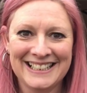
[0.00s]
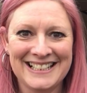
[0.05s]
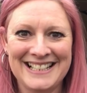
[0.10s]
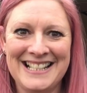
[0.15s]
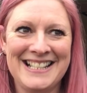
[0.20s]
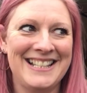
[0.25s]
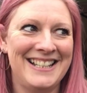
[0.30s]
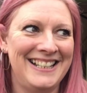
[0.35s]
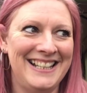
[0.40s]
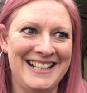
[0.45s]

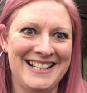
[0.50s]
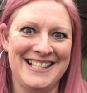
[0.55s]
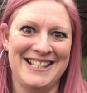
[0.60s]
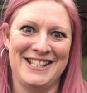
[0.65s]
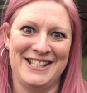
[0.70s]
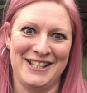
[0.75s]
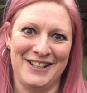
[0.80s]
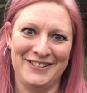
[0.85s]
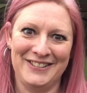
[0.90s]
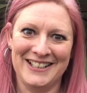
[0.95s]
It's
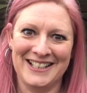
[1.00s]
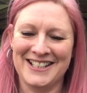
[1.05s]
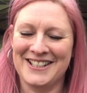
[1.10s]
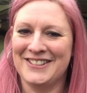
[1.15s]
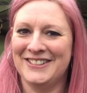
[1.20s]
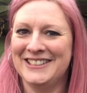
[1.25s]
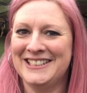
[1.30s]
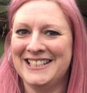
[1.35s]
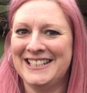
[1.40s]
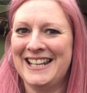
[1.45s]
so
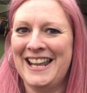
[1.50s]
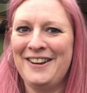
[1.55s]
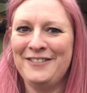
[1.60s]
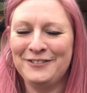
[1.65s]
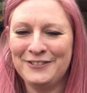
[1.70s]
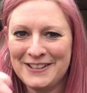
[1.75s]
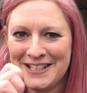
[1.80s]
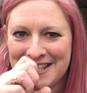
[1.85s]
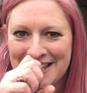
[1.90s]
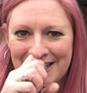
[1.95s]
exciting.
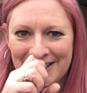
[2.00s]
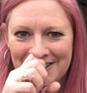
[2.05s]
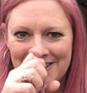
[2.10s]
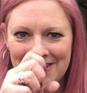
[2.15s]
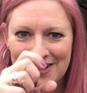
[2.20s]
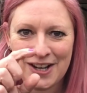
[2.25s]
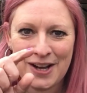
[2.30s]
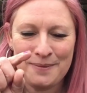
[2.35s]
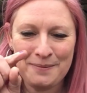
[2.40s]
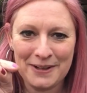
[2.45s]
Every
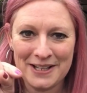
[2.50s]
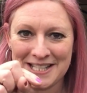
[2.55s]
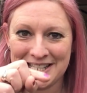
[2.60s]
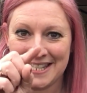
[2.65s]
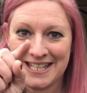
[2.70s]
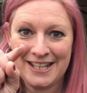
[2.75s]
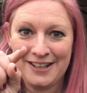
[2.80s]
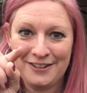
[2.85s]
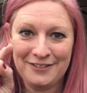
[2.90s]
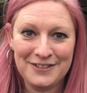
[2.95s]
single time I
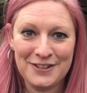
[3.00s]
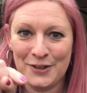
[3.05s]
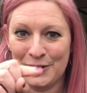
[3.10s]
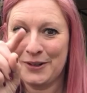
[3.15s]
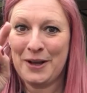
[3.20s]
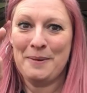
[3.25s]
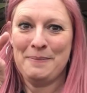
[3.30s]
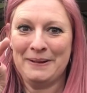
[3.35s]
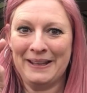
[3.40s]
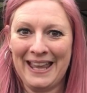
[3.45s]
see it's
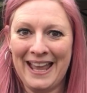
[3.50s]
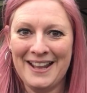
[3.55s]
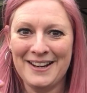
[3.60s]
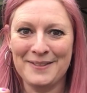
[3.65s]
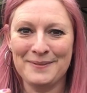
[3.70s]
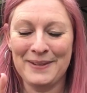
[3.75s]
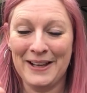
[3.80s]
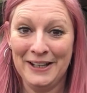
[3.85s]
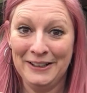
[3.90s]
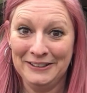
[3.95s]
gone up
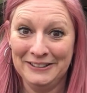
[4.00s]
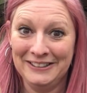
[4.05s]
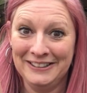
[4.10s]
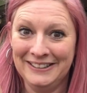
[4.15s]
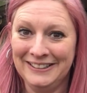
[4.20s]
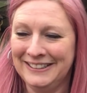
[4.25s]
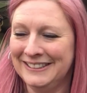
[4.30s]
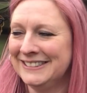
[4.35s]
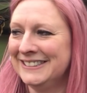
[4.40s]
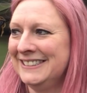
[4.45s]
again, I'm like,
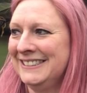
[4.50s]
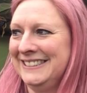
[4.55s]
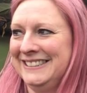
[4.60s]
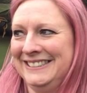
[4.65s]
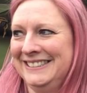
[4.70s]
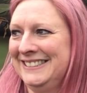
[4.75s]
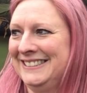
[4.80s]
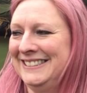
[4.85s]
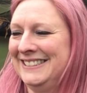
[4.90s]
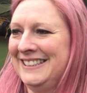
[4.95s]
oh,
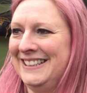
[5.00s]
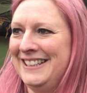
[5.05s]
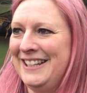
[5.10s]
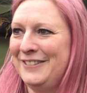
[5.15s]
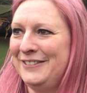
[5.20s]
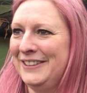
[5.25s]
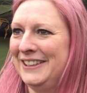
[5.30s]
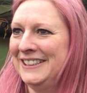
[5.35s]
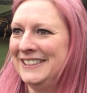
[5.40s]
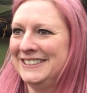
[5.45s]

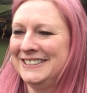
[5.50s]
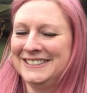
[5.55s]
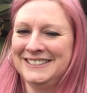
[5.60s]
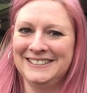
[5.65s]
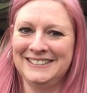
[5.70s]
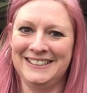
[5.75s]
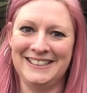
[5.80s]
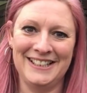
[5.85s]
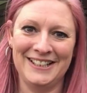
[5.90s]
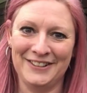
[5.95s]

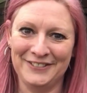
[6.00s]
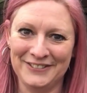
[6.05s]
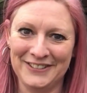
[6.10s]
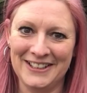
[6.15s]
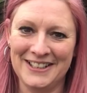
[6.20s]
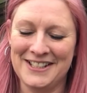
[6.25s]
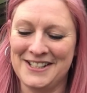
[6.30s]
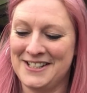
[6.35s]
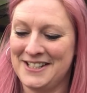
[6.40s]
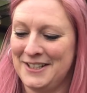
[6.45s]
love
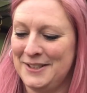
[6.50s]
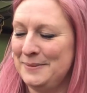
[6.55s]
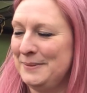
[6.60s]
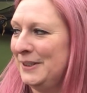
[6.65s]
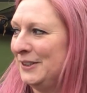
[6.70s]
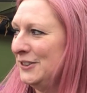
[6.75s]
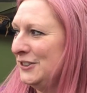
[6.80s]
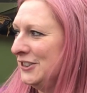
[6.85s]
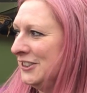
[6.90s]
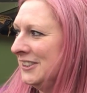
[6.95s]
it so
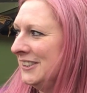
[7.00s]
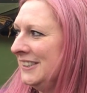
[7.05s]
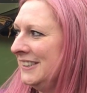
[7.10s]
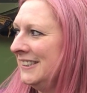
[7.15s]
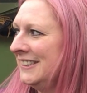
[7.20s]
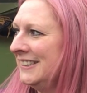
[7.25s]
much.